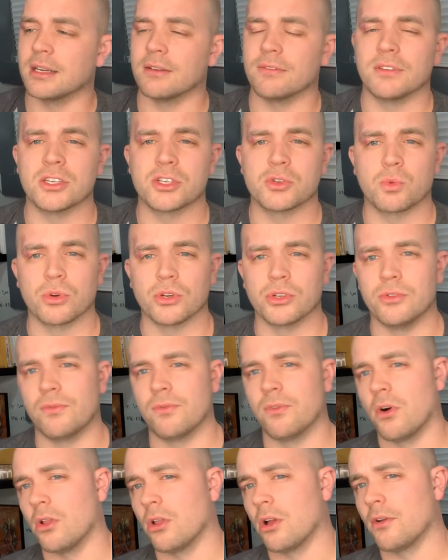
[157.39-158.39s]
If this were to
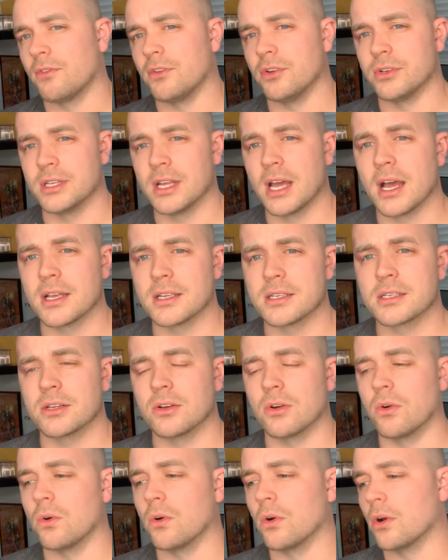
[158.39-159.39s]
fall off your
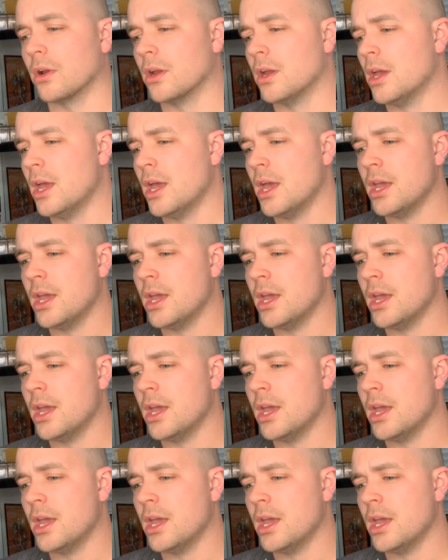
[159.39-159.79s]
desk or,